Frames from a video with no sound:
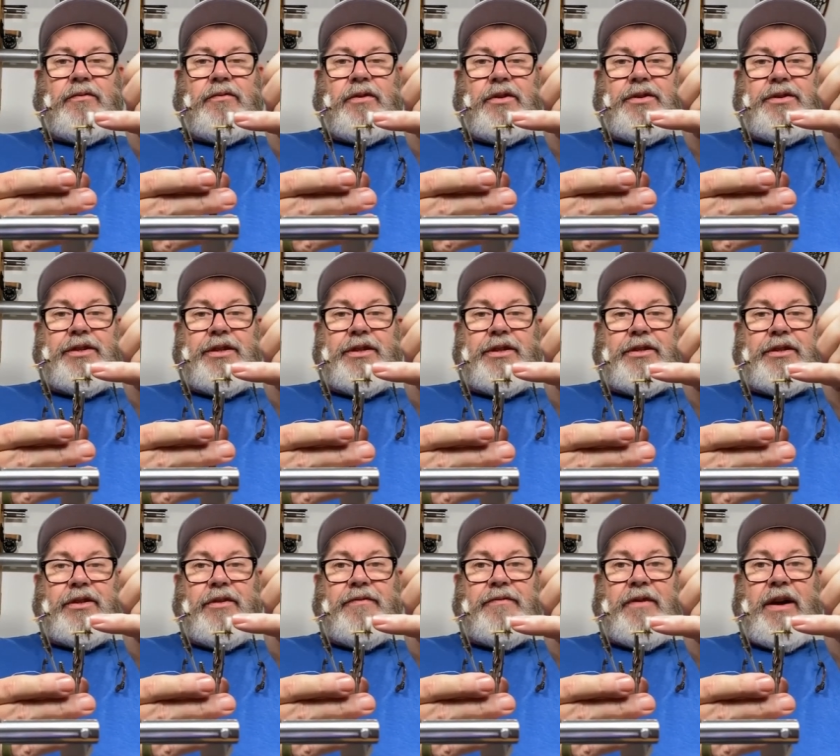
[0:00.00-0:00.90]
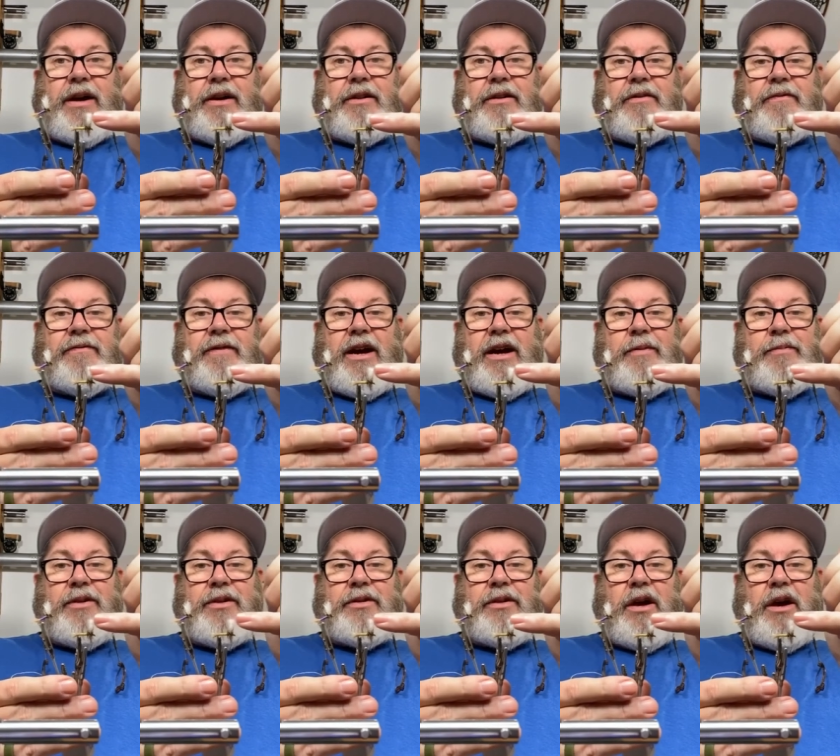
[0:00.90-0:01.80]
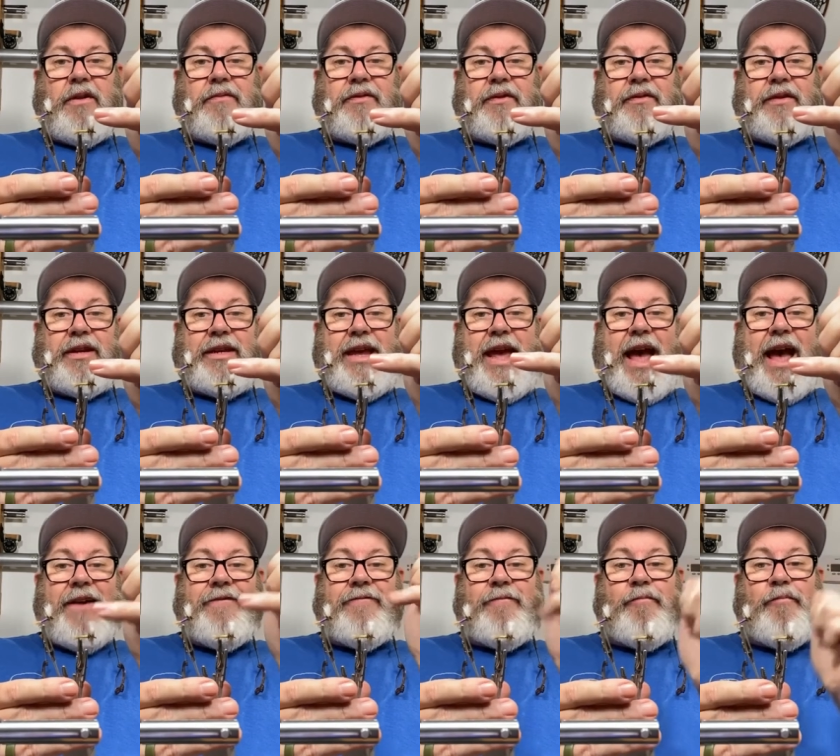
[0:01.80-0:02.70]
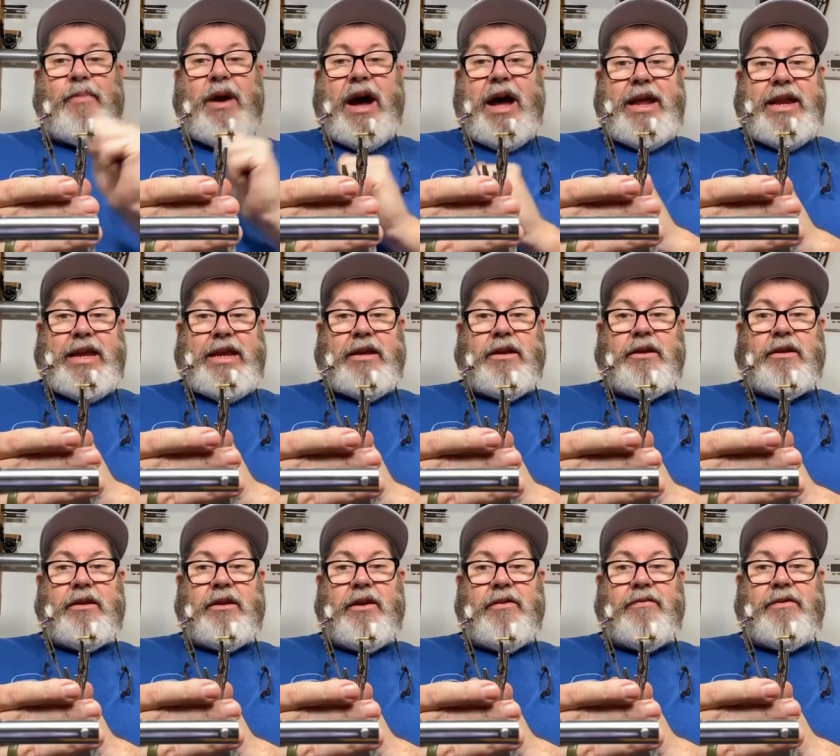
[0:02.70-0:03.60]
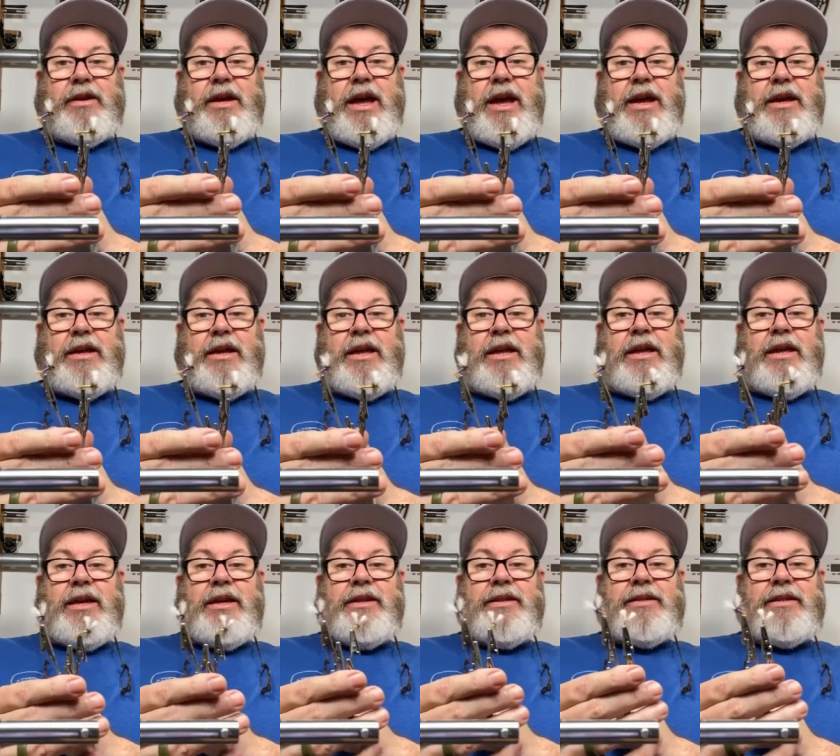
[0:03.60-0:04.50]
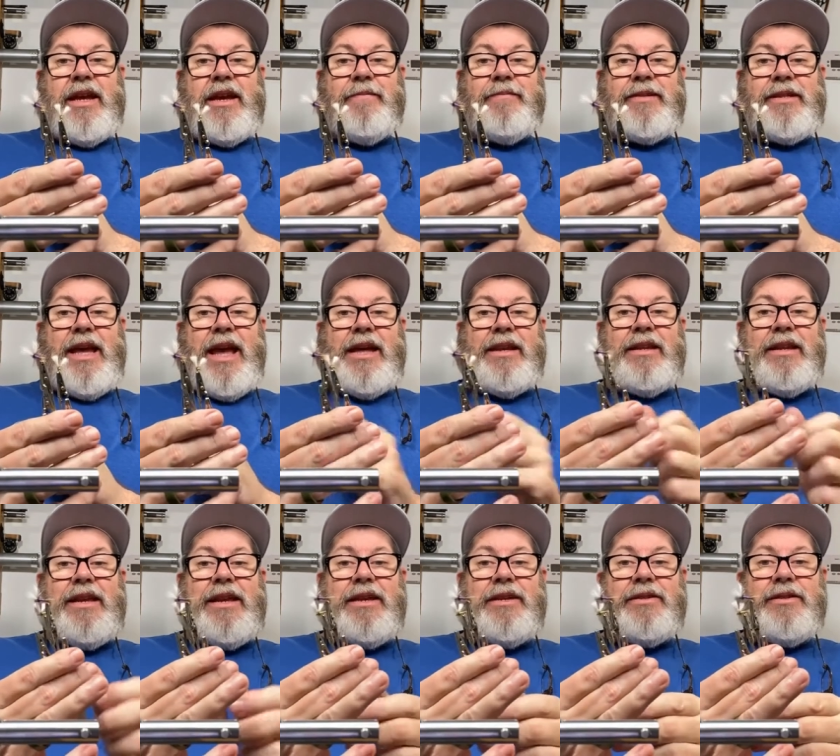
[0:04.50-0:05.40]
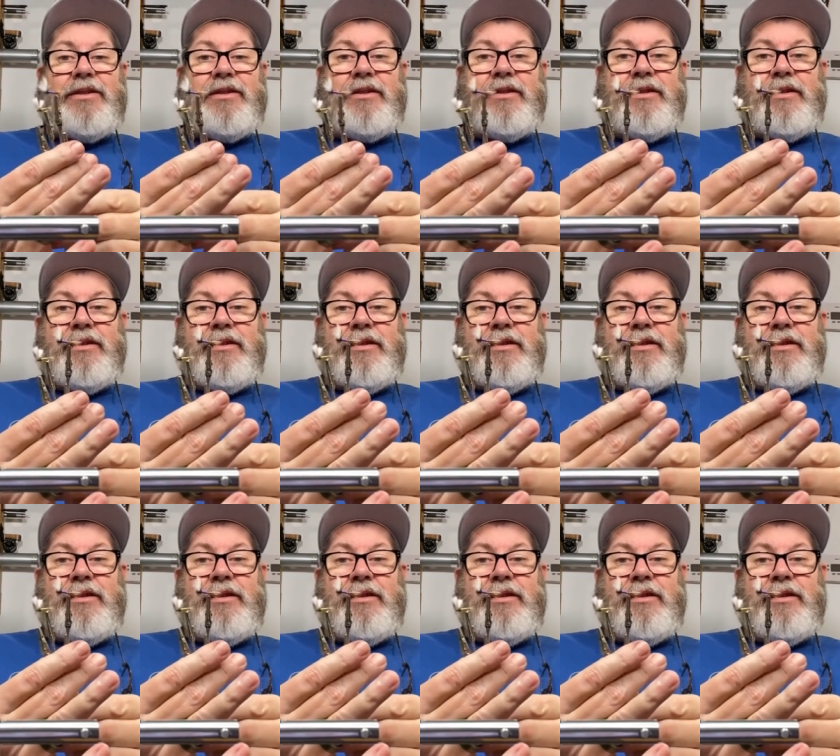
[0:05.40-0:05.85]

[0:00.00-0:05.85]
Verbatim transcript: versus the finer fibers off of the calf body, okay? Same techniques.